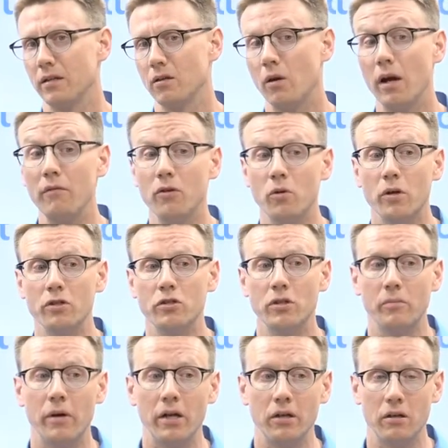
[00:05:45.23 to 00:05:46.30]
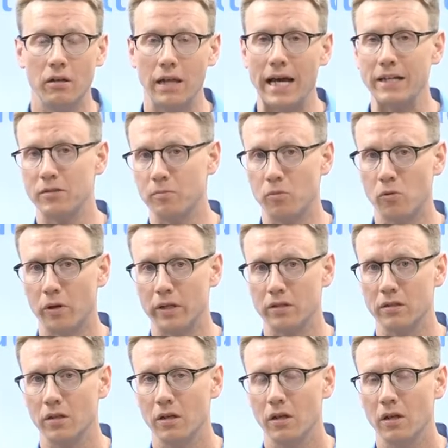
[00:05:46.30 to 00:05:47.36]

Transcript: Or I have a question about your last point.